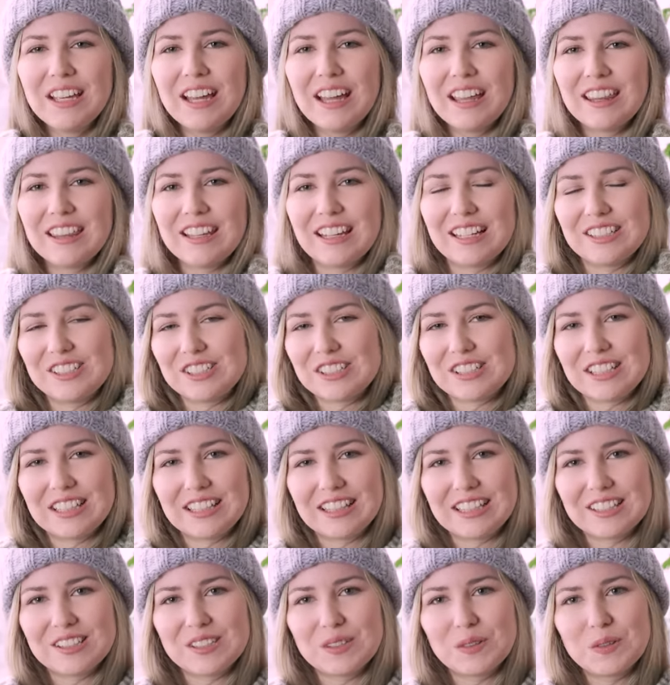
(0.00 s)
I, I just think
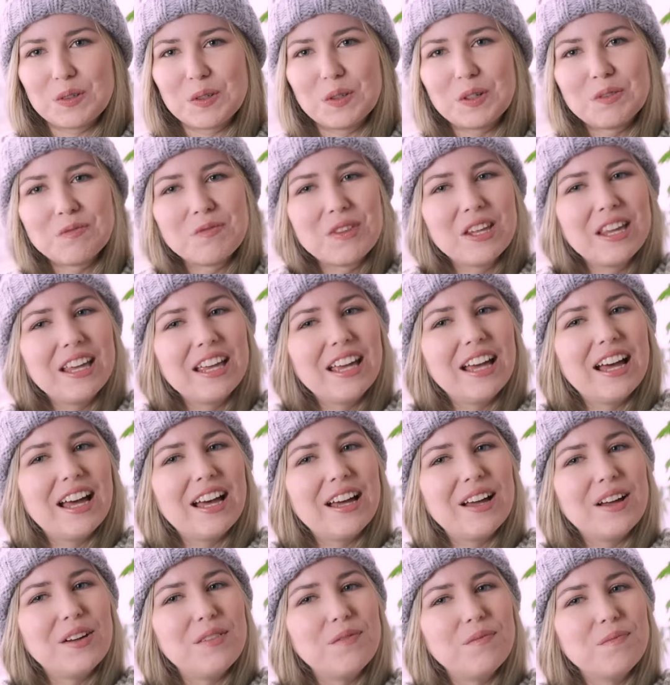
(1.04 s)
that's so cool.
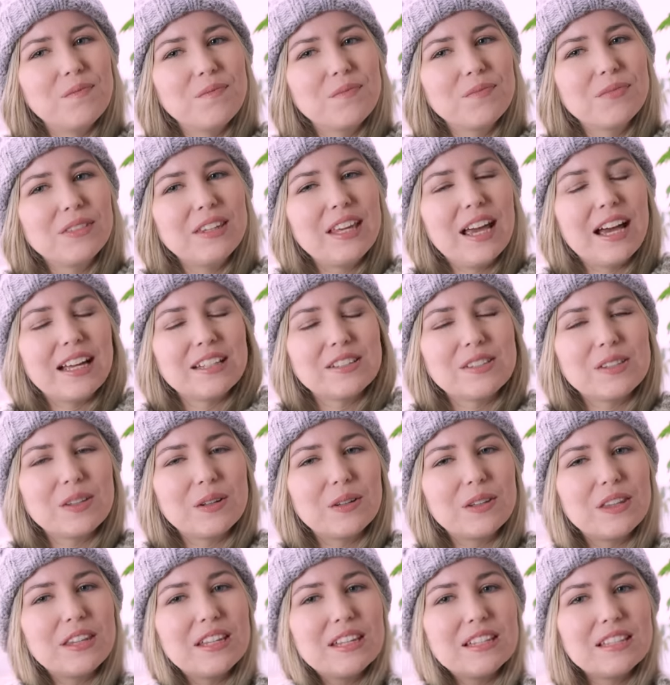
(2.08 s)
Um, yeah,
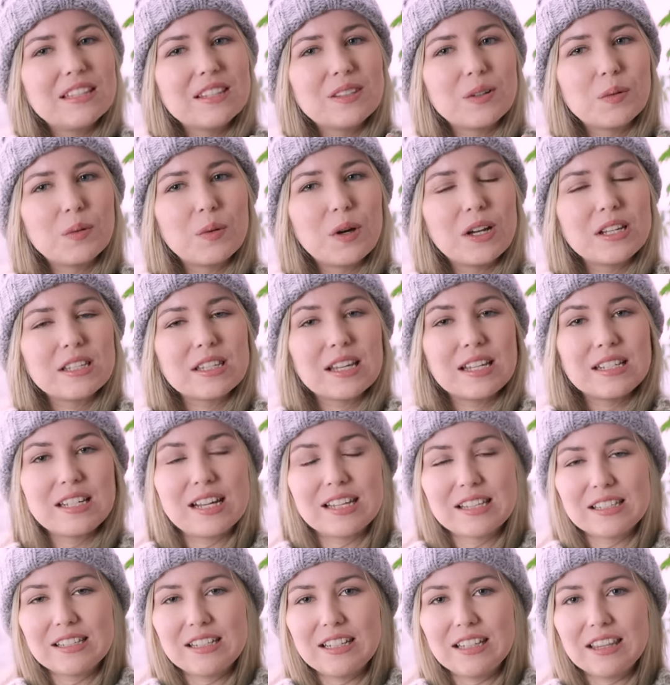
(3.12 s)
so this was a
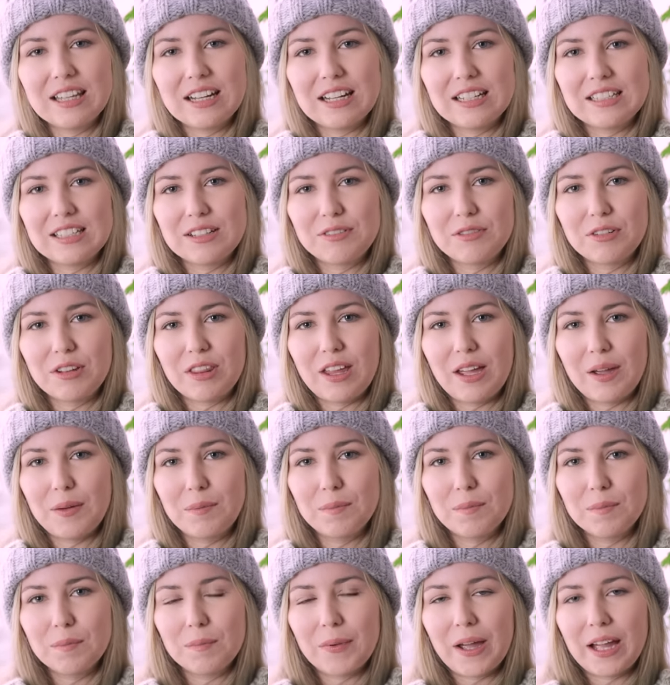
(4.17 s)
test knit that I did for
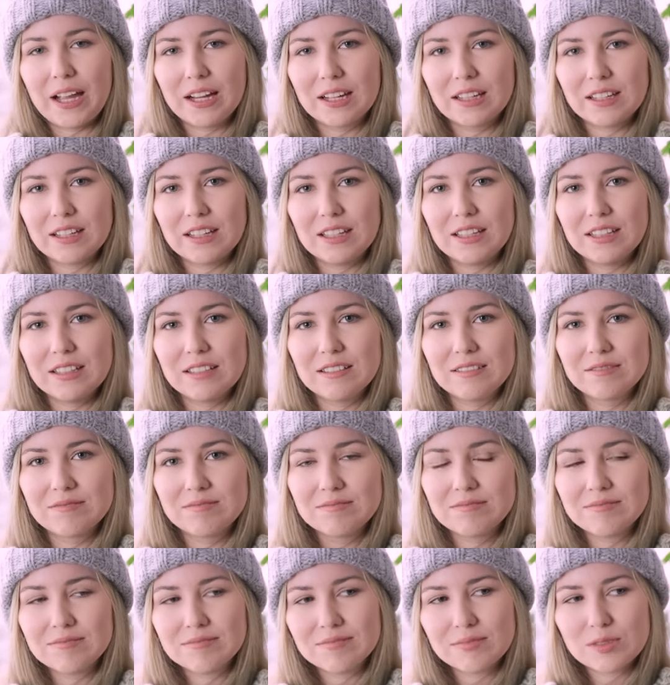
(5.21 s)
them back in
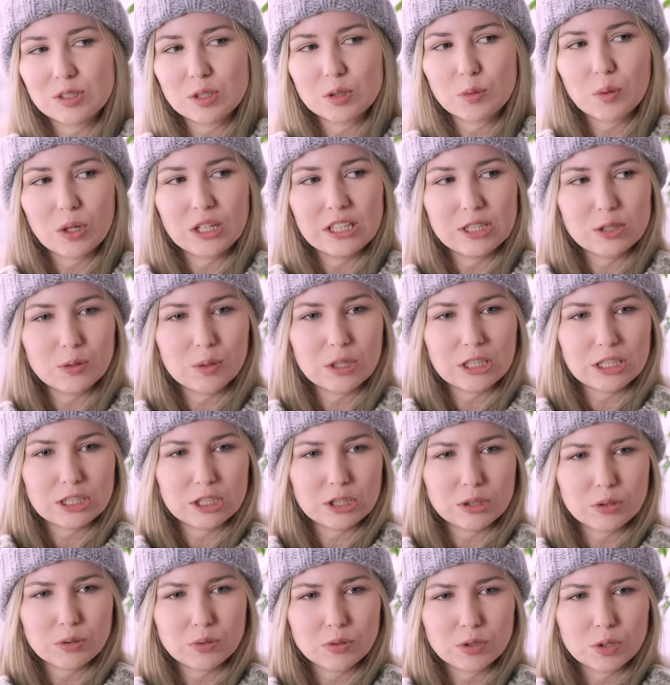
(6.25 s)
twenty
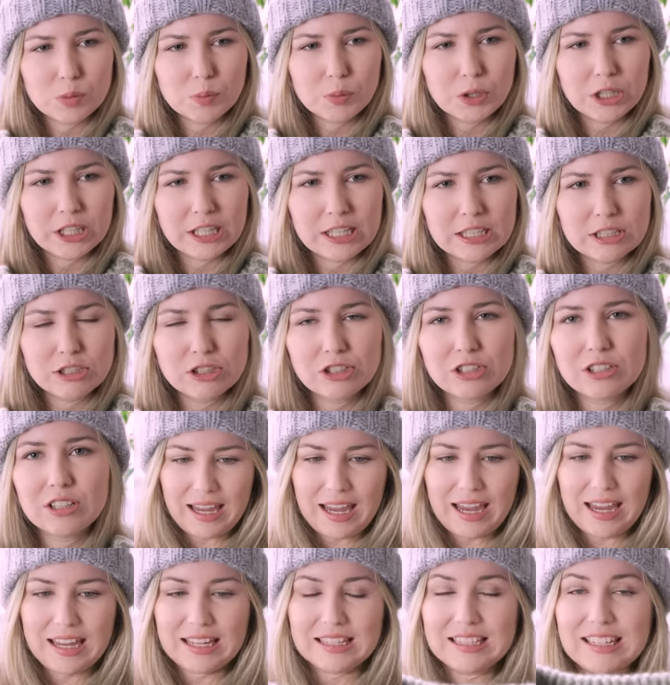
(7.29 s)
twenty-two, spring-ish.
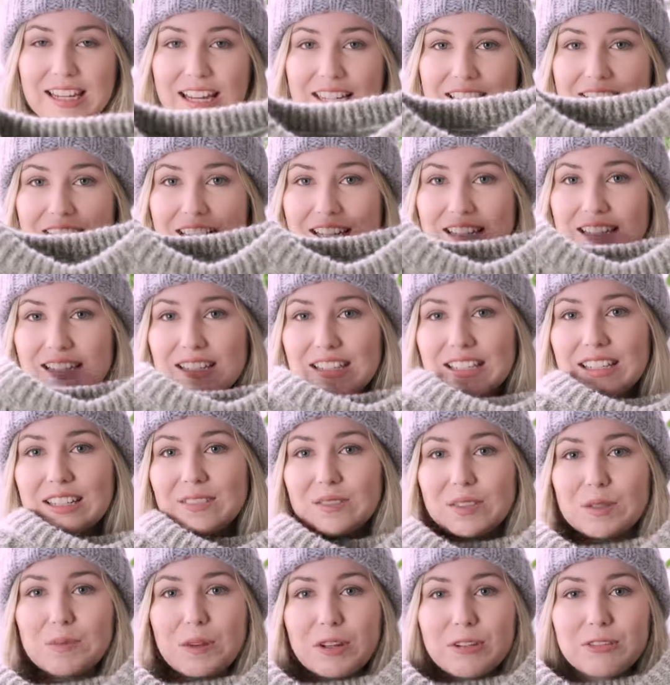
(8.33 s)
And yes, as I said, it
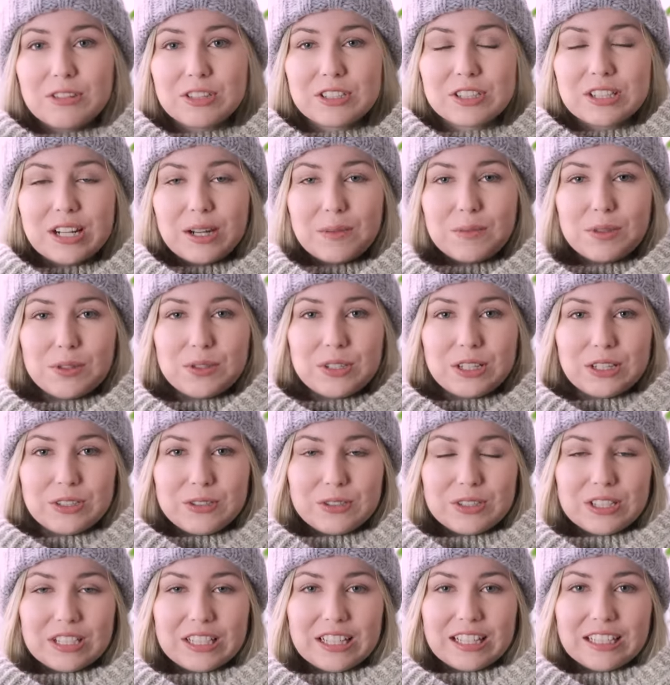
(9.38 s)
was my first time using
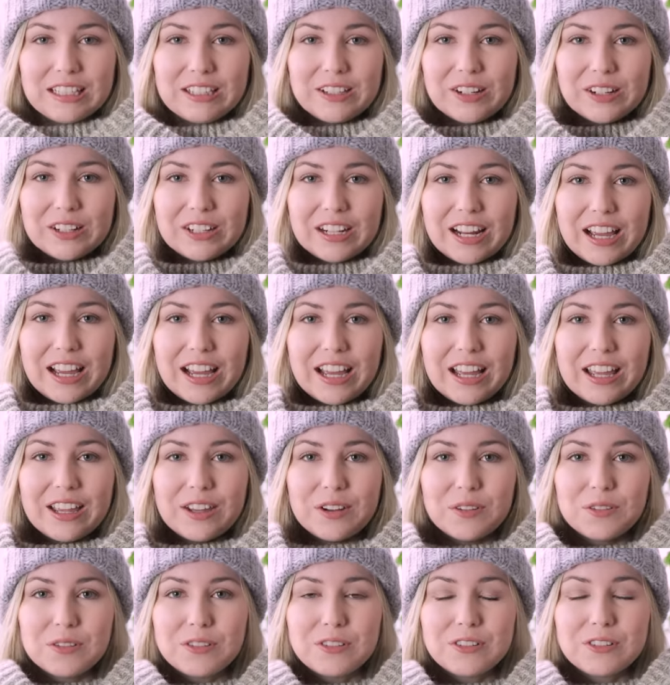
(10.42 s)
Nutiden yarn.
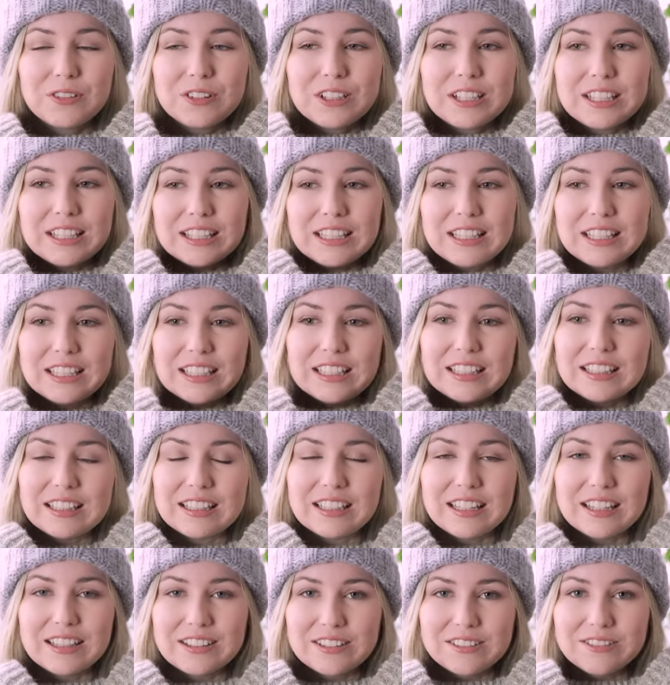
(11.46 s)
I really
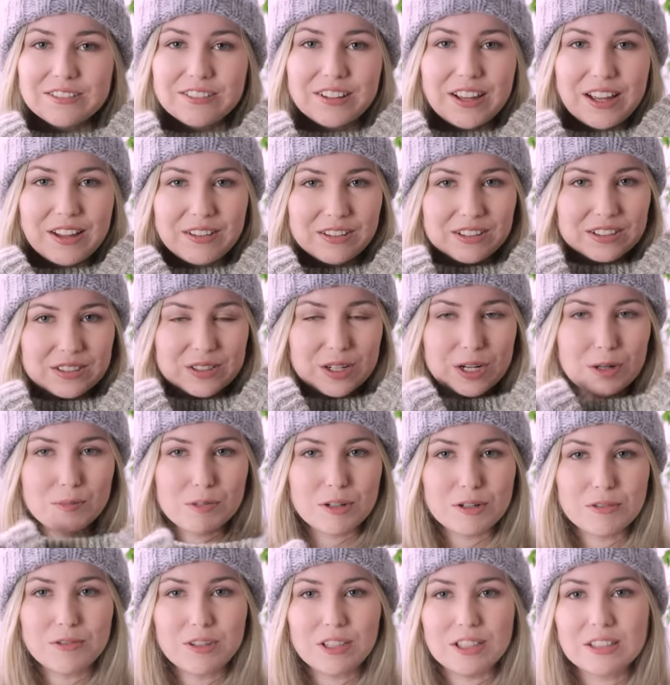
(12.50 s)
love how this
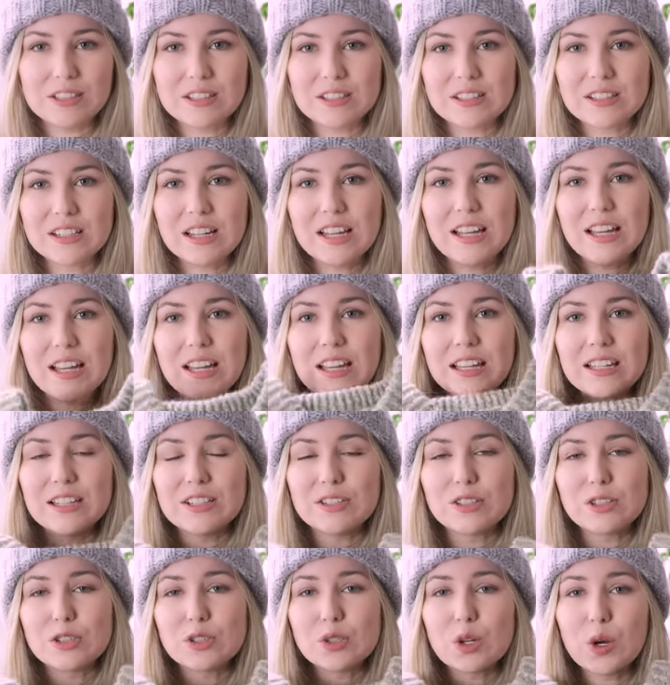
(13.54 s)
garment feels. It
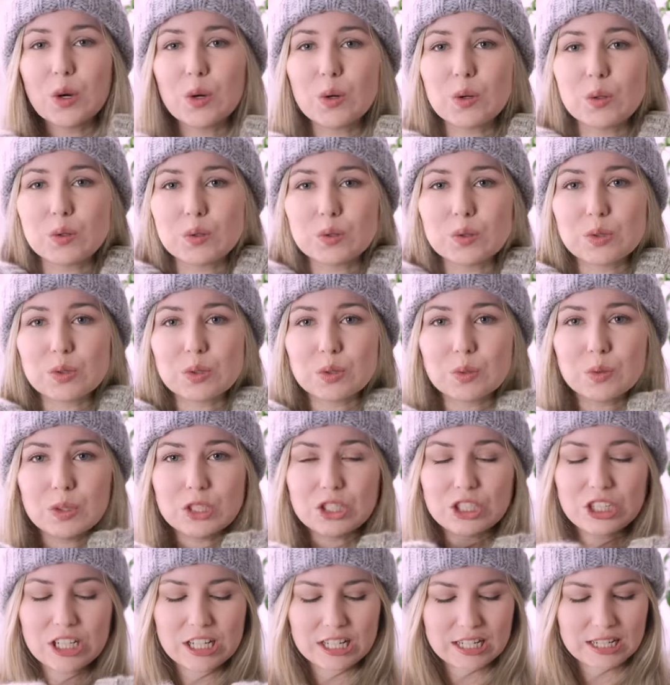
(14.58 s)
is so
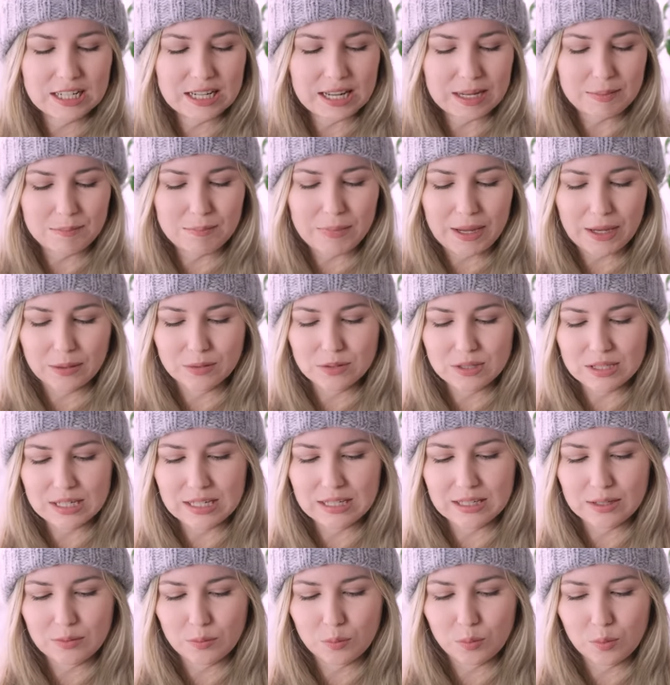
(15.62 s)
squishy and
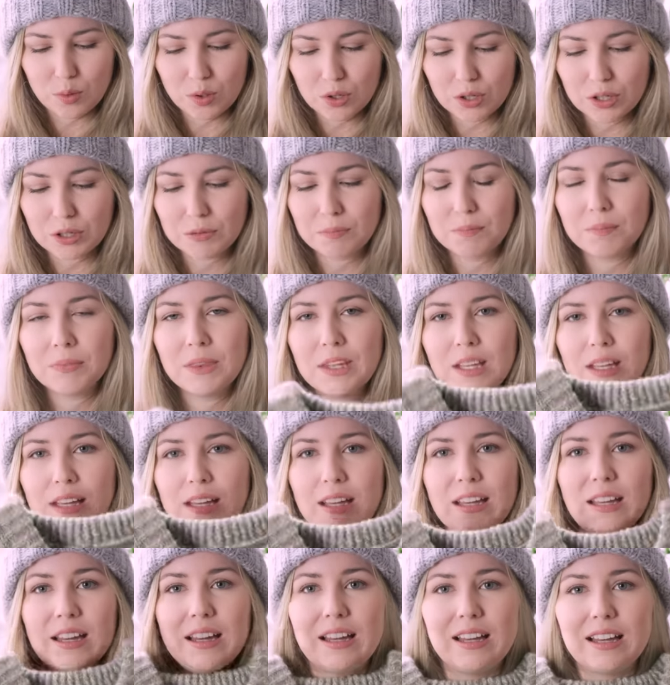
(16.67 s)
bouncy and warm.
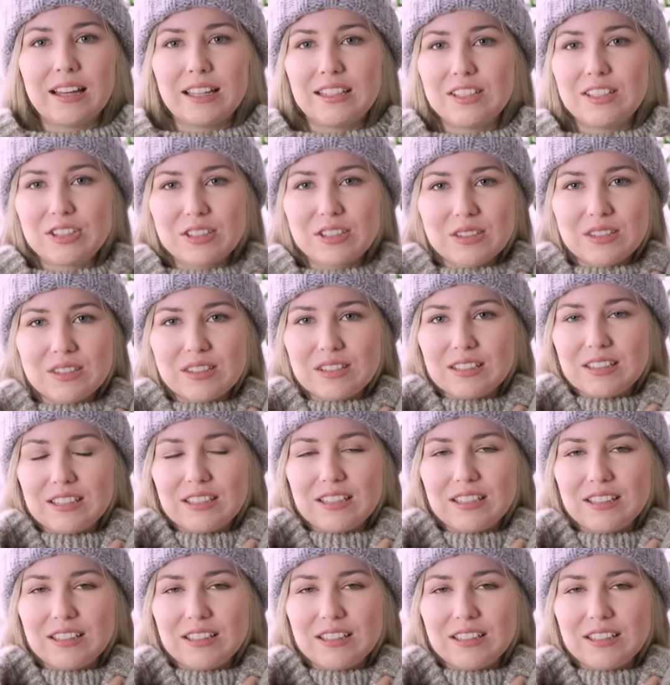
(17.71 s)
I just...